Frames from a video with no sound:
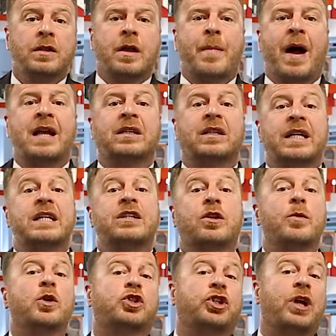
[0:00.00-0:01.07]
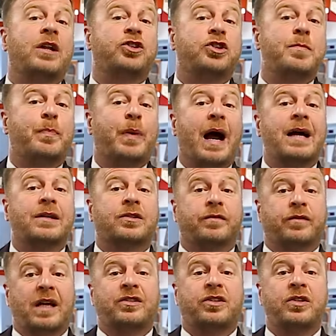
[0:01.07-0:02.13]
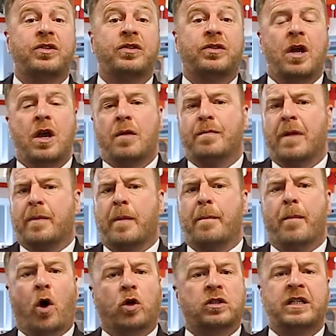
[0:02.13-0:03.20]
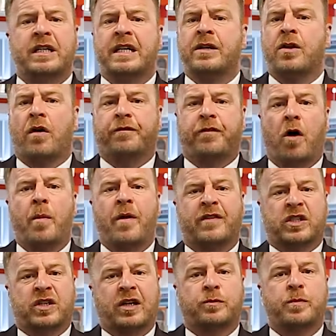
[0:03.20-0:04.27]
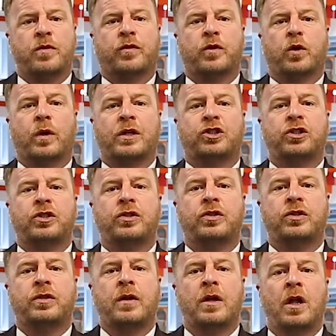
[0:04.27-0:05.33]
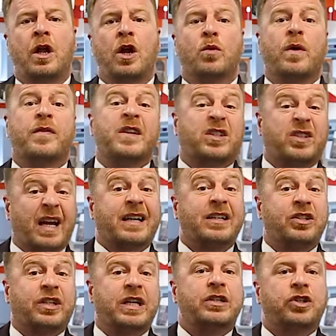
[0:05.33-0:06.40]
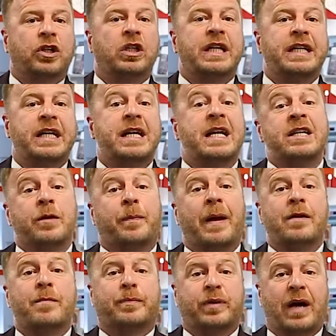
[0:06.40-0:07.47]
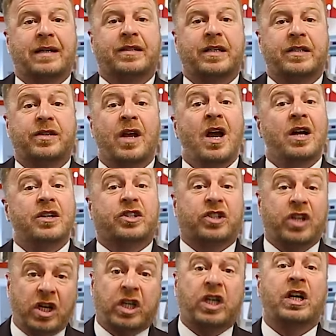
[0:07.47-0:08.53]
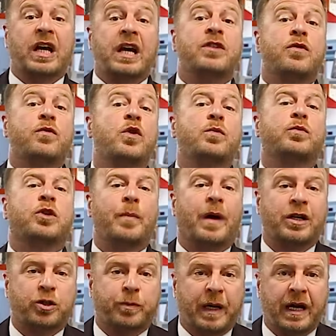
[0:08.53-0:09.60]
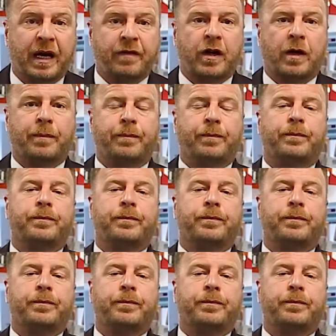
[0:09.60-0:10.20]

They might lead the most challenging parts of lessons, maybe modelling or formative assessment through questions, with the second teacher leading independent practice and circulating the room to manage behaviour.